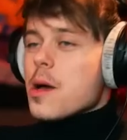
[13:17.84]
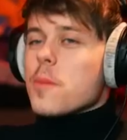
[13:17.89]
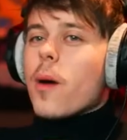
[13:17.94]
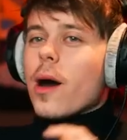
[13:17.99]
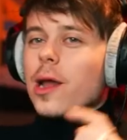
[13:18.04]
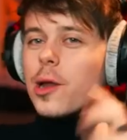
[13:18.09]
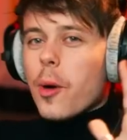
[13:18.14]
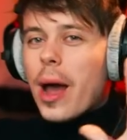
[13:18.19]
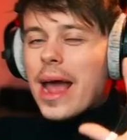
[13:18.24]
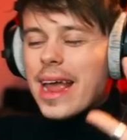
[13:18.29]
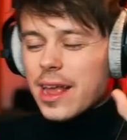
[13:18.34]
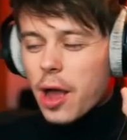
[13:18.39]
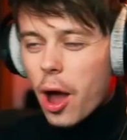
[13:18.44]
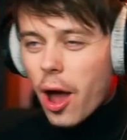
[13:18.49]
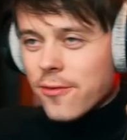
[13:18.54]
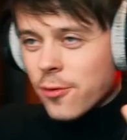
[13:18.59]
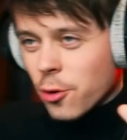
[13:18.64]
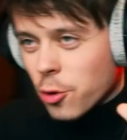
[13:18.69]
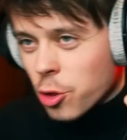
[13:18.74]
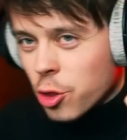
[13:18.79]
By the way,
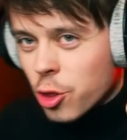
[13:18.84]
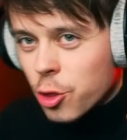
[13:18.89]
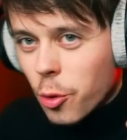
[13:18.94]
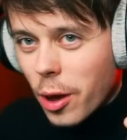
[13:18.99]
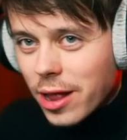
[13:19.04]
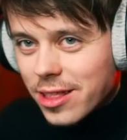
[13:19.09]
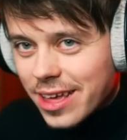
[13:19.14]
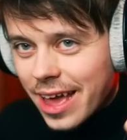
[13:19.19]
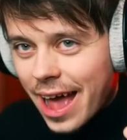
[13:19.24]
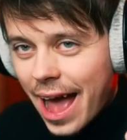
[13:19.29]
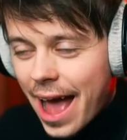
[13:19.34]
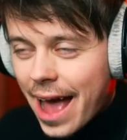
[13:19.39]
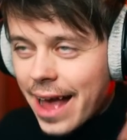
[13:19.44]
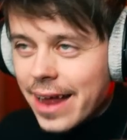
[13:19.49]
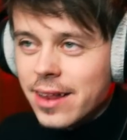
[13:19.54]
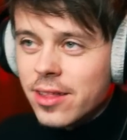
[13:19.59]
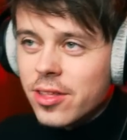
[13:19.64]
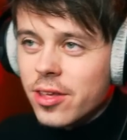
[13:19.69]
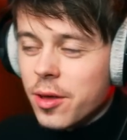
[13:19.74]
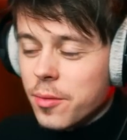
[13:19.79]
I've got sweaty
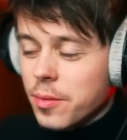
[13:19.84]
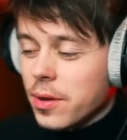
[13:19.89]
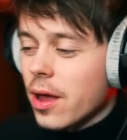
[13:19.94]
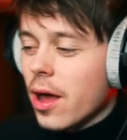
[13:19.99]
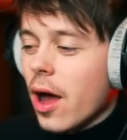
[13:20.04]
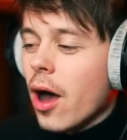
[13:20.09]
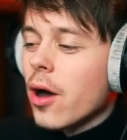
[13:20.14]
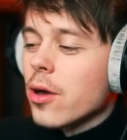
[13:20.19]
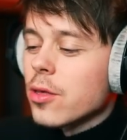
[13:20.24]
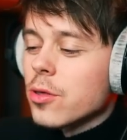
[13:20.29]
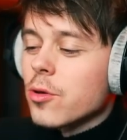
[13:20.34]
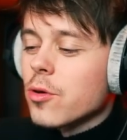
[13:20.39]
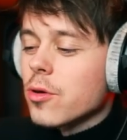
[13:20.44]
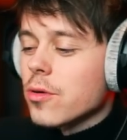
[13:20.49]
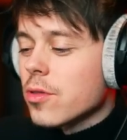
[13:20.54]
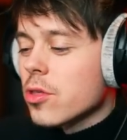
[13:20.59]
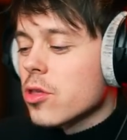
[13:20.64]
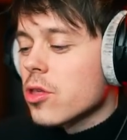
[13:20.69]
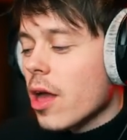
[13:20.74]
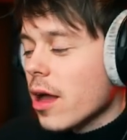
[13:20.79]
hands. I'd be like, oh, you're
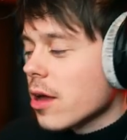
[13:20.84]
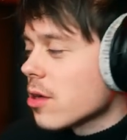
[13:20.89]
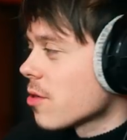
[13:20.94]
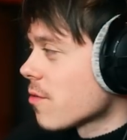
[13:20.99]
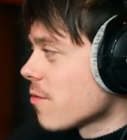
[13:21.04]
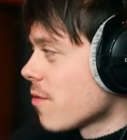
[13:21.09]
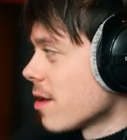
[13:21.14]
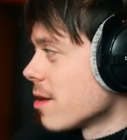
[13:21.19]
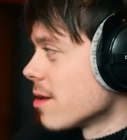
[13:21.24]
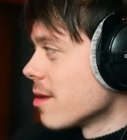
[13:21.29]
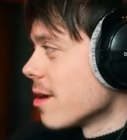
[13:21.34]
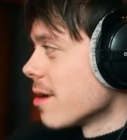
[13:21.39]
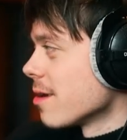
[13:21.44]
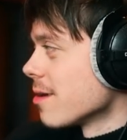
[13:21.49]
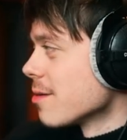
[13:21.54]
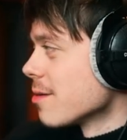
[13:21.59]
a sex offender.